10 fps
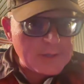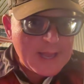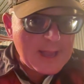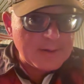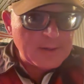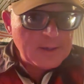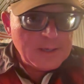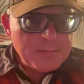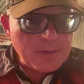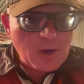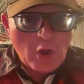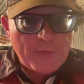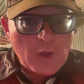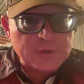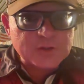yet, but on
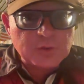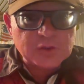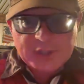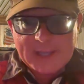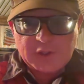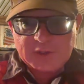those two stages,